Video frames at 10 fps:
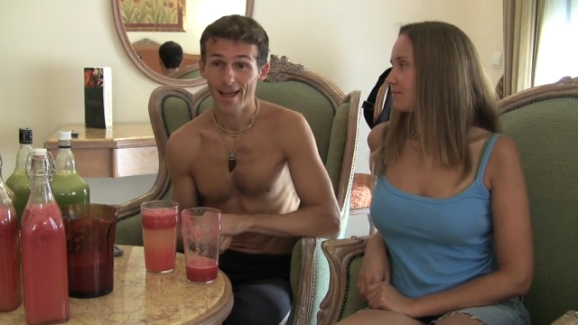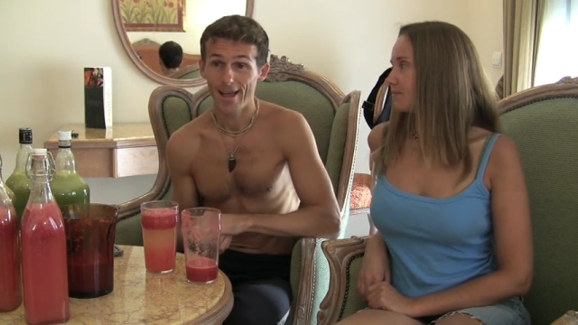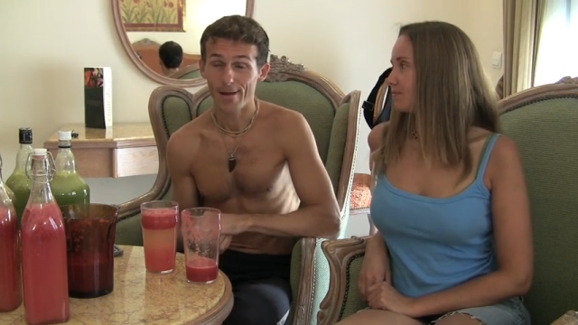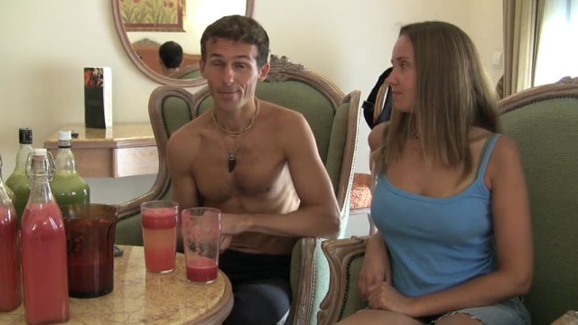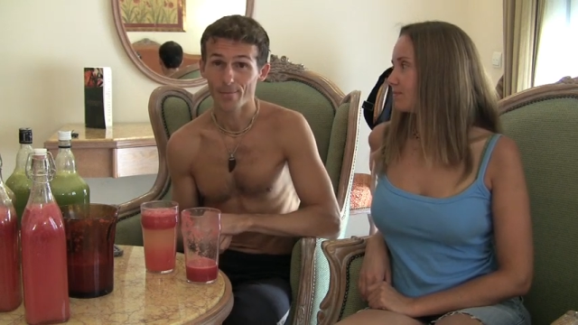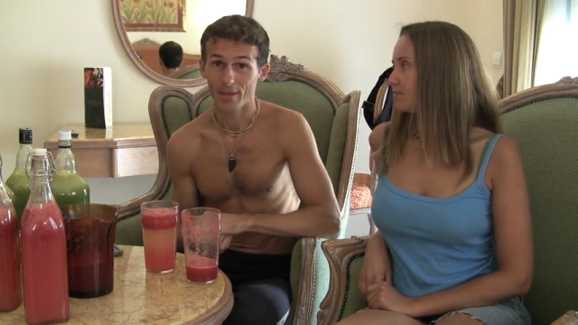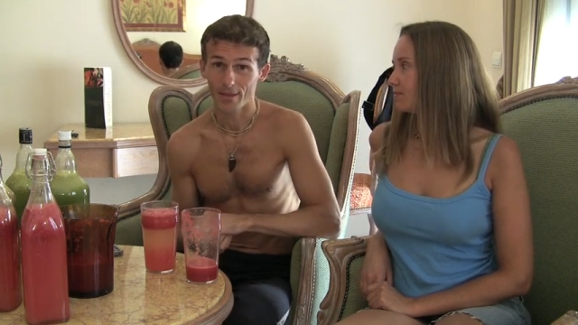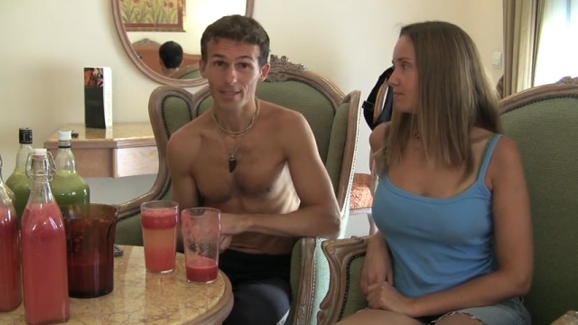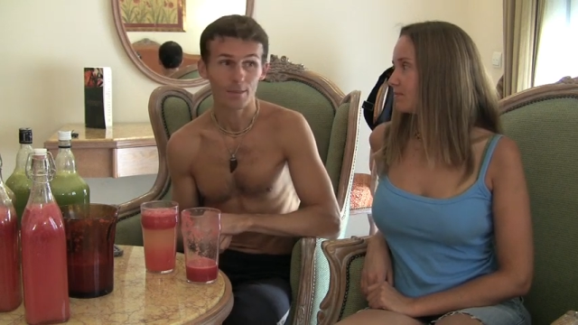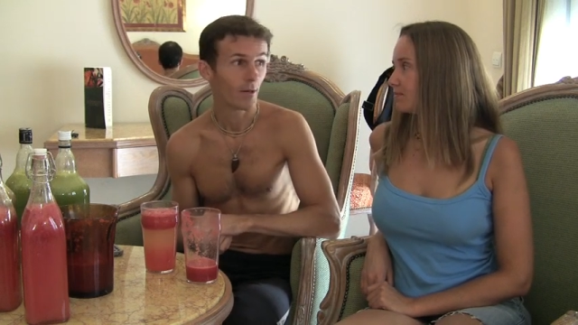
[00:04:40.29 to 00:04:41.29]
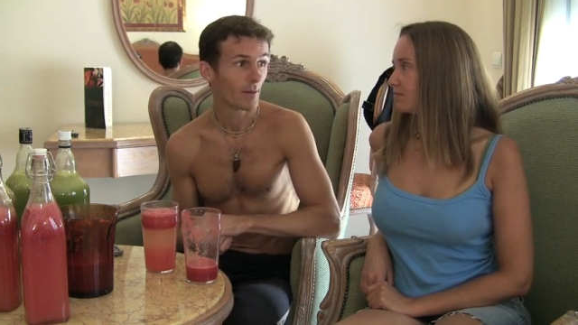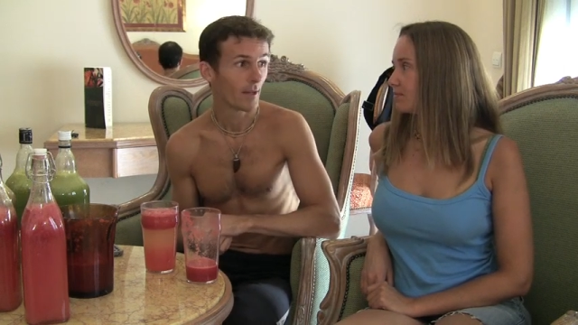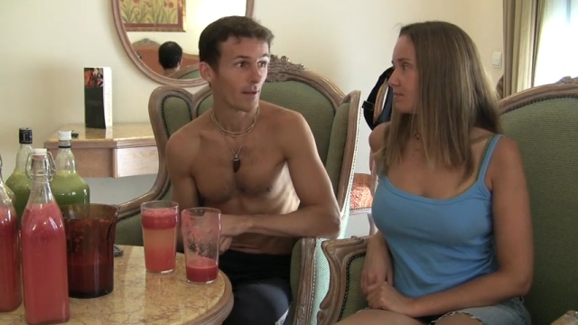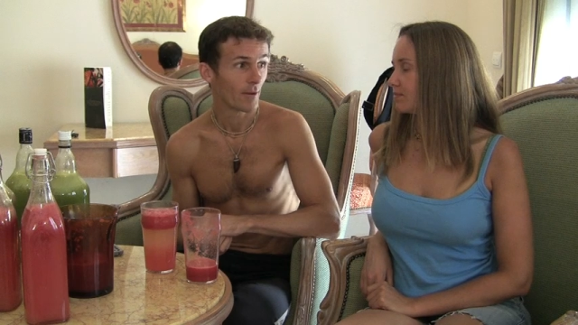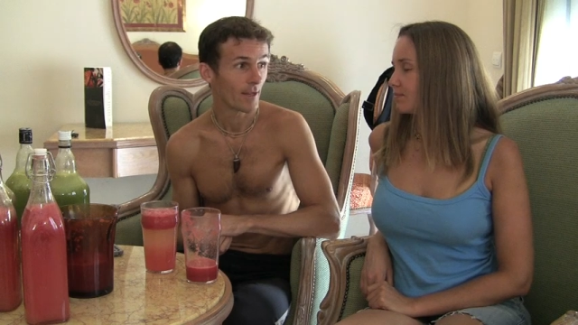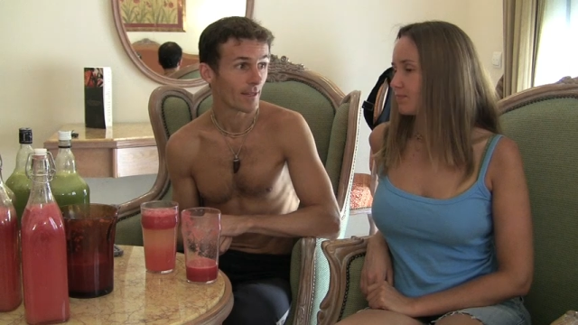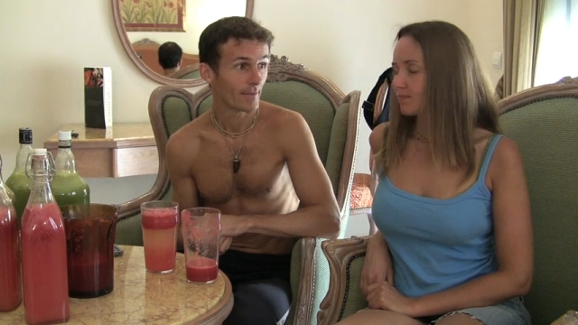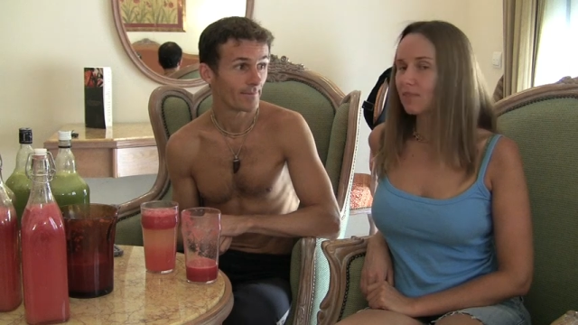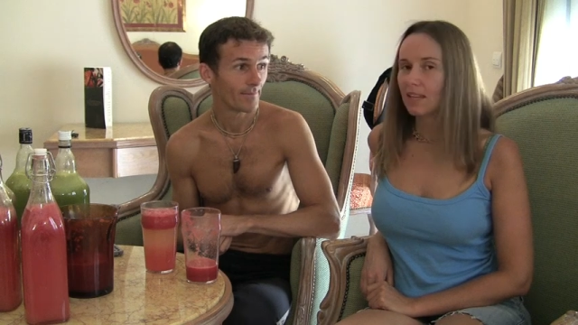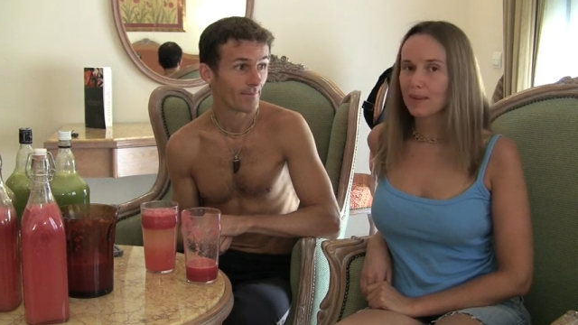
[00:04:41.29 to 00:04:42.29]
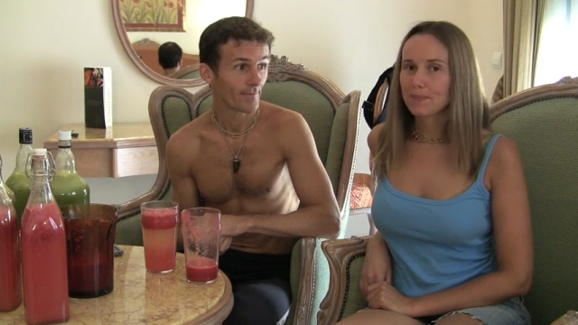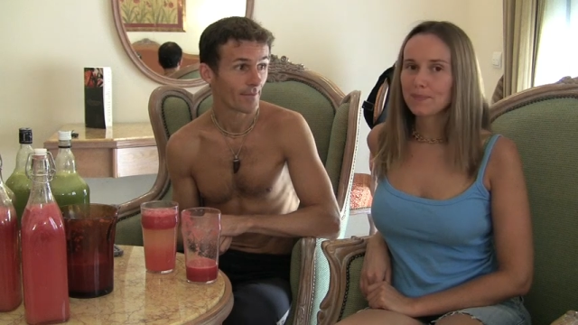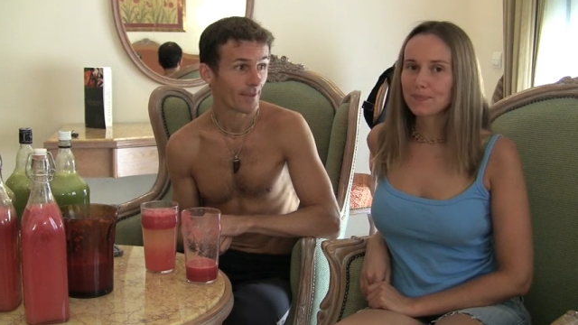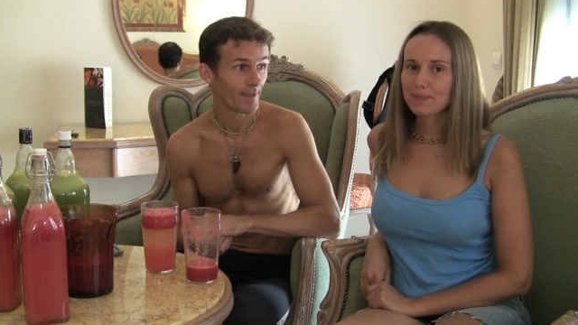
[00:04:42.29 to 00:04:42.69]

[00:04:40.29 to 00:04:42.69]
Speaker 1: Um, and that's the bottom line, right? Yeah.